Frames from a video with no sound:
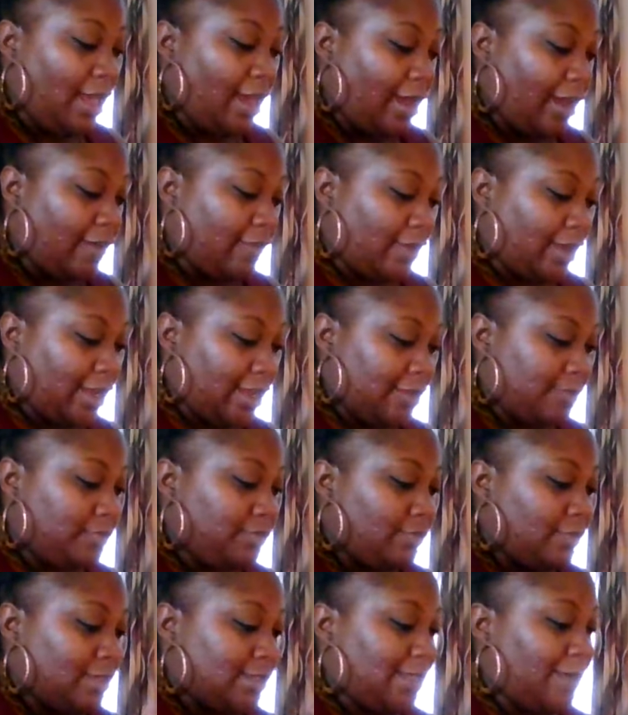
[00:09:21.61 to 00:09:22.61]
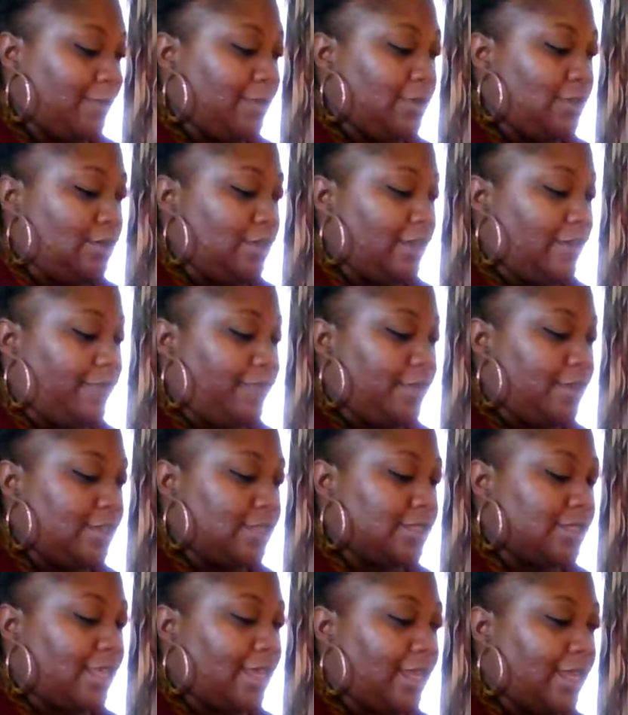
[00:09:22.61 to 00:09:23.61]
All right. Some of you, it
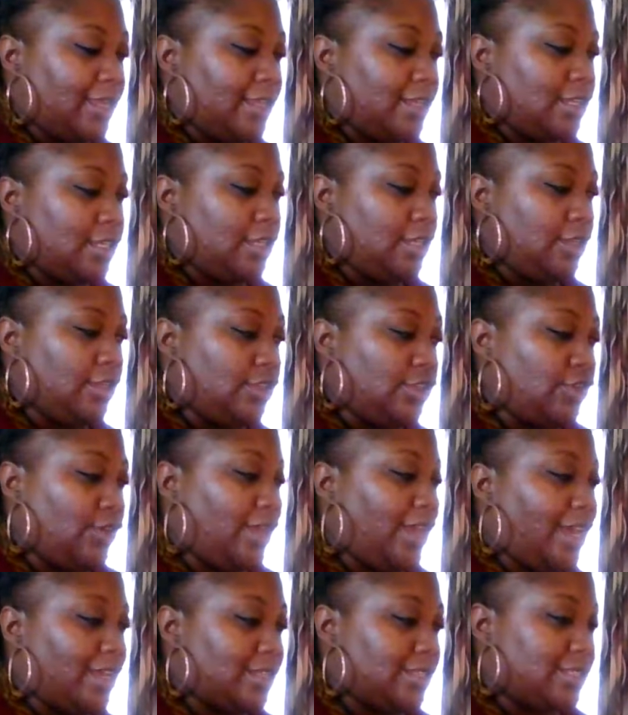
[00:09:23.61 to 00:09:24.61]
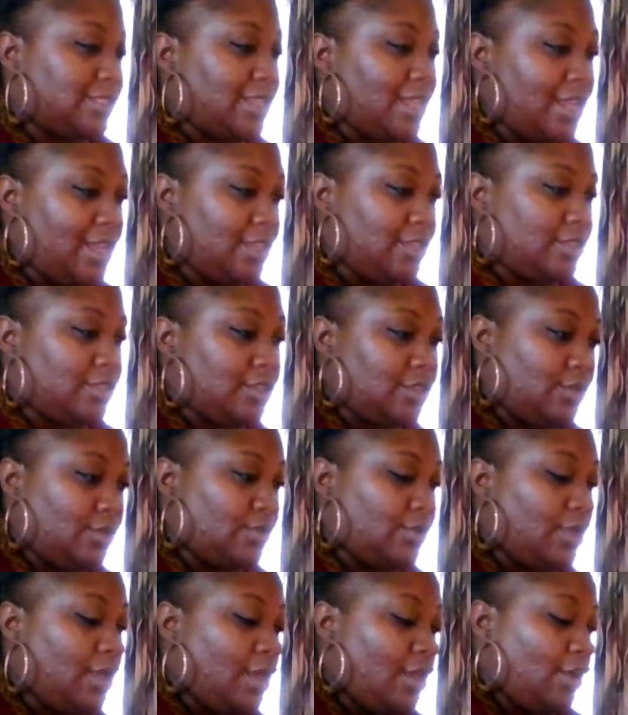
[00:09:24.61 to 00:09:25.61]
feels like you're at a
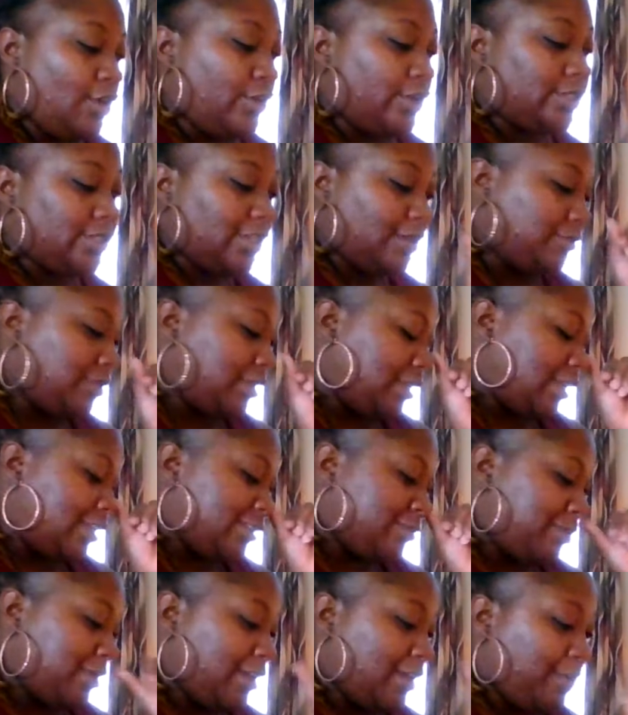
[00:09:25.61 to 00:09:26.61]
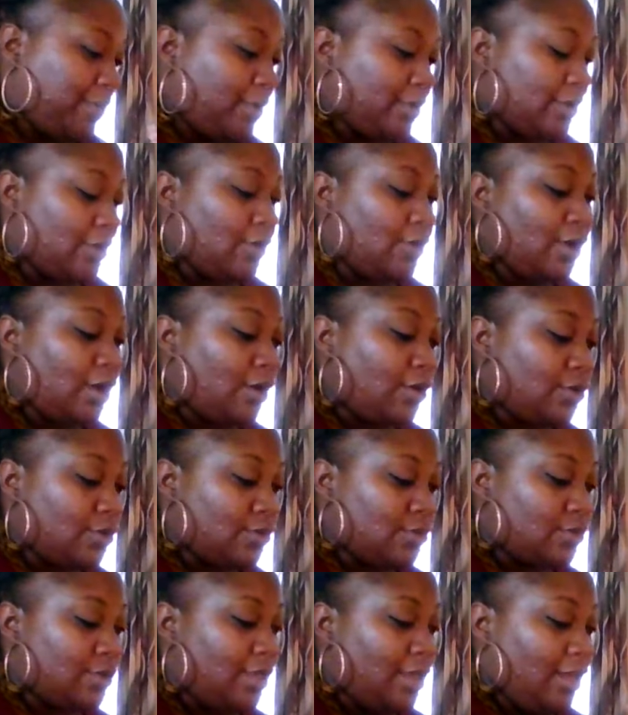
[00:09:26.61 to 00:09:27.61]
standstill or something is being put on
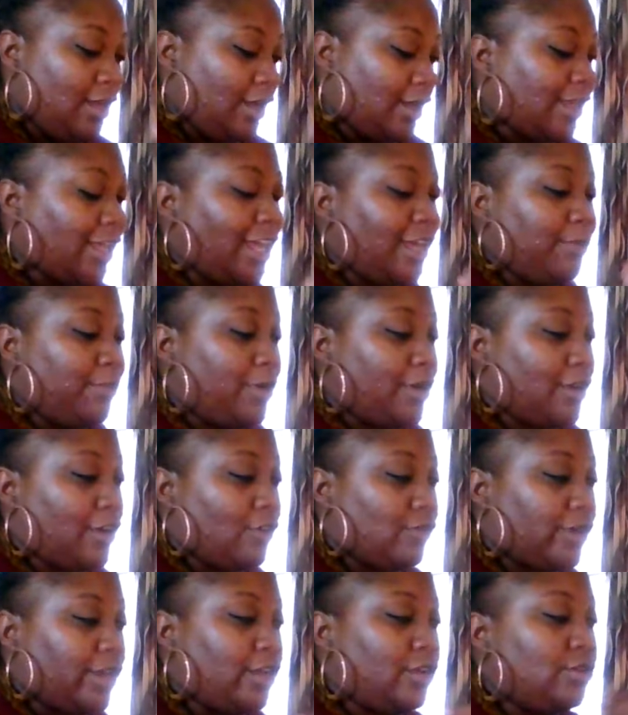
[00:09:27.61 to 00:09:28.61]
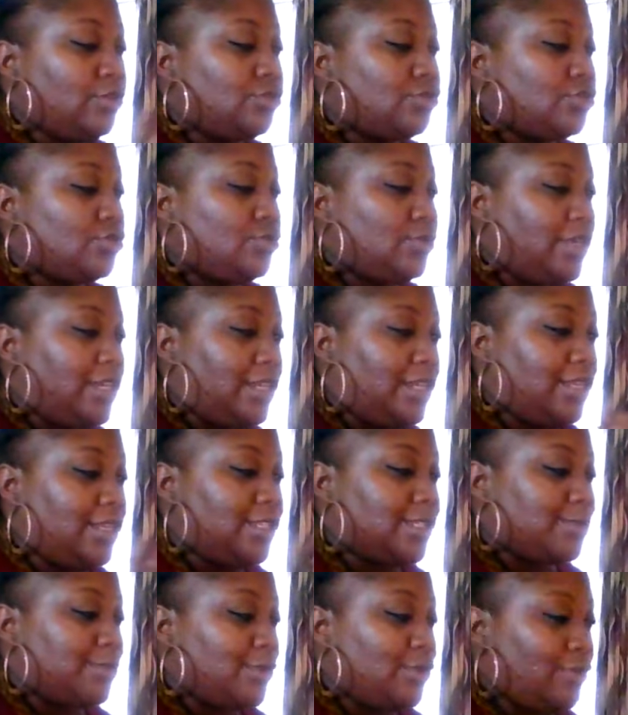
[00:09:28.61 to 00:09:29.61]
hold. Okay. But around you, it
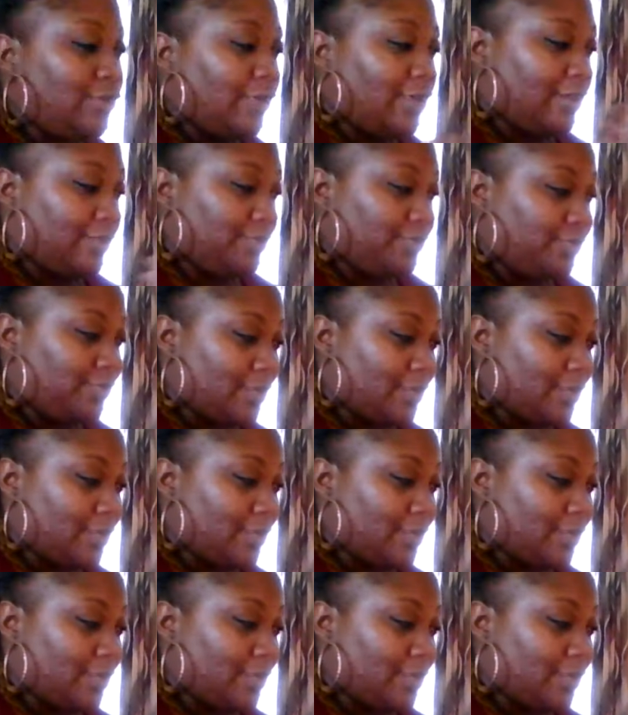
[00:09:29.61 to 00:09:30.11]
is moving.